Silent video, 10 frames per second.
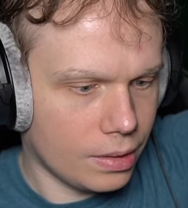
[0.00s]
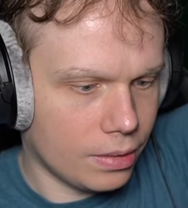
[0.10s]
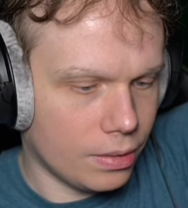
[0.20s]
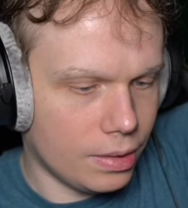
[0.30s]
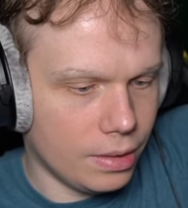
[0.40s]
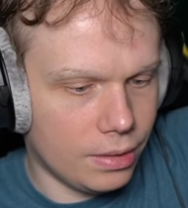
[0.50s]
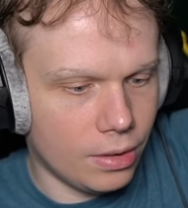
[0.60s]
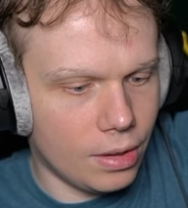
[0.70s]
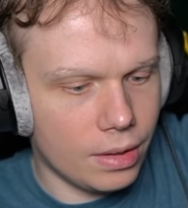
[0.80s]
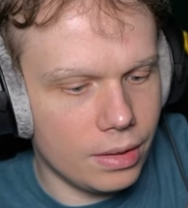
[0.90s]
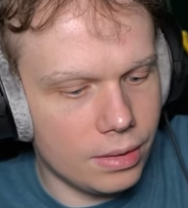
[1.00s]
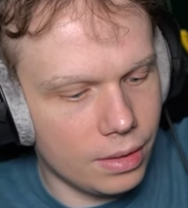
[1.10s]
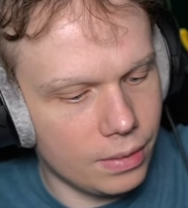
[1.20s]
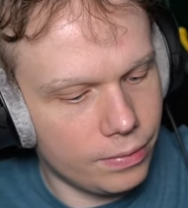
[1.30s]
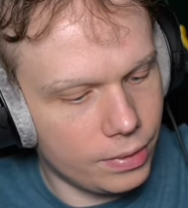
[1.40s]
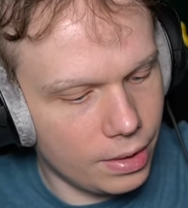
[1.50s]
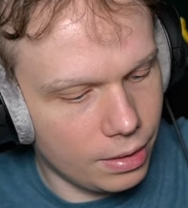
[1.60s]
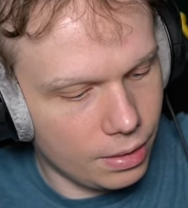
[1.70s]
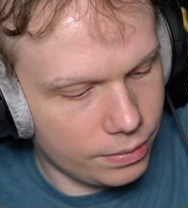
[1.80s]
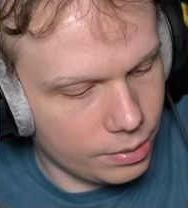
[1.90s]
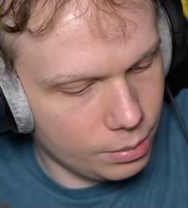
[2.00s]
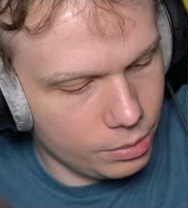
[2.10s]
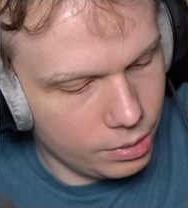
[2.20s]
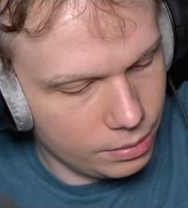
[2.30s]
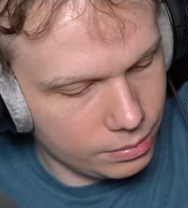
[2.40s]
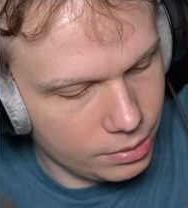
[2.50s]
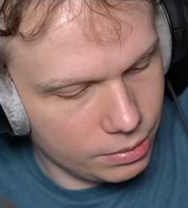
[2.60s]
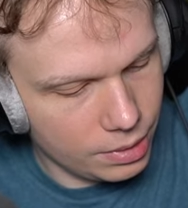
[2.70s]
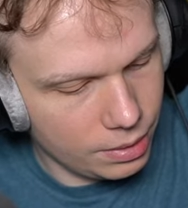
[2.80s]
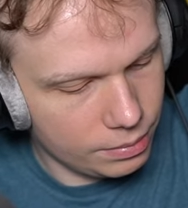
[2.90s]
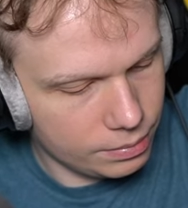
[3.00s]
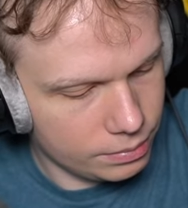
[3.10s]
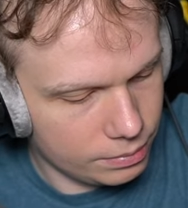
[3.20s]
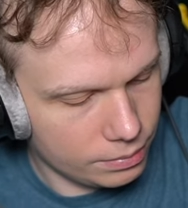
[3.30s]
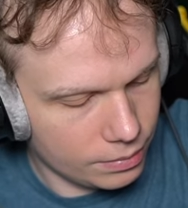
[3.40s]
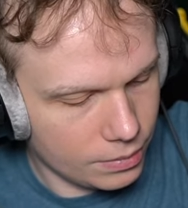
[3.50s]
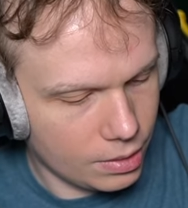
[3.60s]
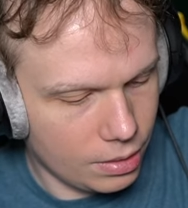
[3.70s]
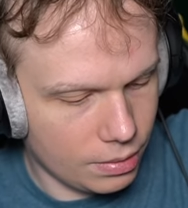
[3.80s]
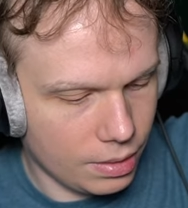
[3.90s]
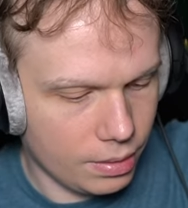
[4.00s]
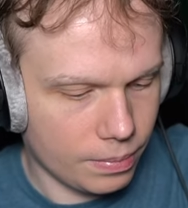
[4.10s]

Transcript: so that it's on and doesn't fly off. Oh boy. Okay. Okay.